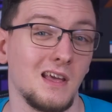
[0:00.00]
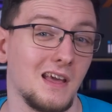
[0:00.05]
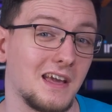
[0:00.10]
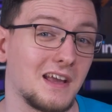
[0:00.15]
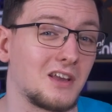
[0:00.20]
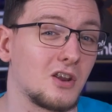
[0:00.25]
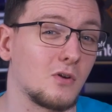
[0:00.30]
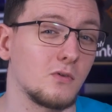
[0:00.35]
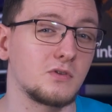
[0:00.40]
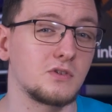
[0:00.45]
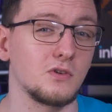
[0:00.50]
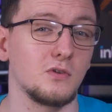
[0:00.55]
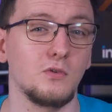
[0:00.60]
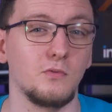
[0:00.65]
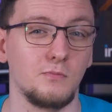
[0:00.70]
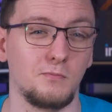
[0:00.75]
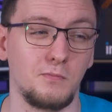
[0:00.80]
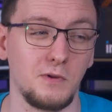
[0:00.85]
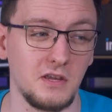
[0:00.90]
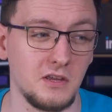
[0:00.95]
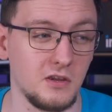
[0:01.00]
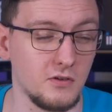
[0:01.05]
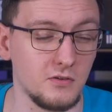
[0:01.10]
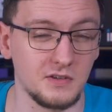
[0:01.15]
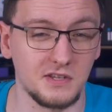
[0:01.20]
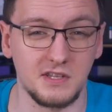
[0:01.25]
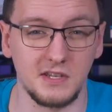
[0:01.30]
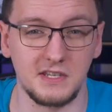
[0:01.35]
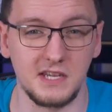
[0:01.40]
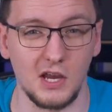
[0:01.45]
It could also be
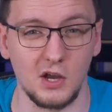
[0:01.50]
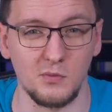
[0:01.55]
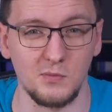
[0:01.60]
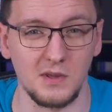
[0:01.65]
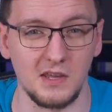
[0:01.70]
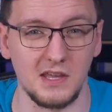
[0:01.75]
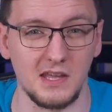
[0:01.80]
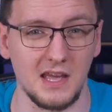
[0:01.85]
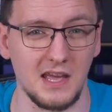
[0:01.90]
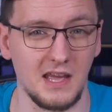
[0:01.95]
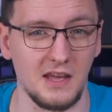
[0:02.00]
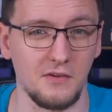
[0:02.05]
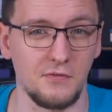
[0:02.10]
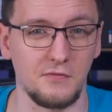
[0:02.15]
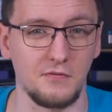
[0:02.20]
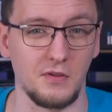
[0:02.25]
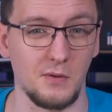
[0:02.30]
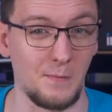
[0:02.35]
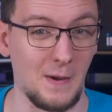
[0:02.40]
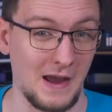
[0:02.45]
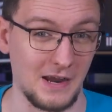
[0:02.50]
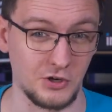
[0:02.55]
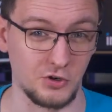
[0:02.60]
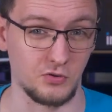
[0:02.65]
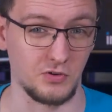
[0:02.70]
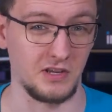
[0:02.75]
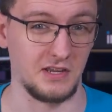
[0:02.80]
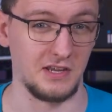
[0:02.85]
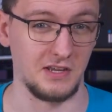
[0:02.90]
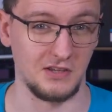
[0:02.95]
used to tell me if the
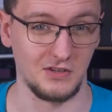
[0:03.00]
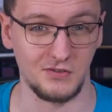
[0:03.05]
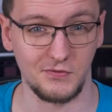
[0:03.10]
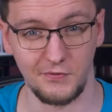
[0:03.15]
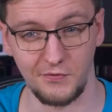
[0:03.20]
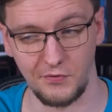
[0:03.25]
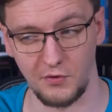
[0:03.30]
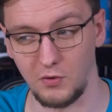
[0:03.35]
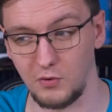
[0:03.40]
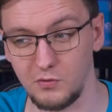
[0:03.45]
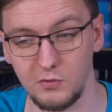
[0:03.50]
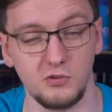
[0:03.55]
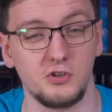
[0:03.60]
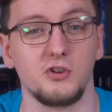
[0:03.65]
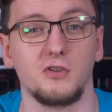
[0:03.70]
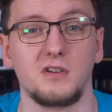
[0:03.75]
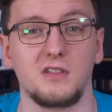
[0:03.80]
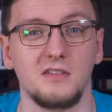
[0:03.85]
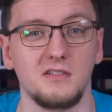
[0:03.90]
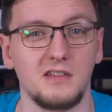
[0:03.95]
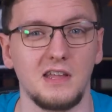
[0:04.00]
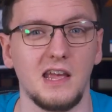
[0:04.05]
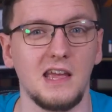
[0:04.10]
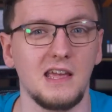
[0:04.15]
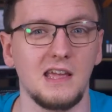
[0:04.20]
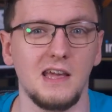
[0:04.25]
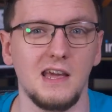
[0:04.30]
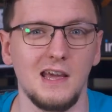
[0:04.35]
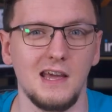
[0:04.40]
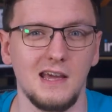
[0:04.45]
battery is full during the
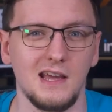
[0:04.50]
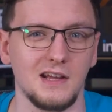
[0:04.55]
day,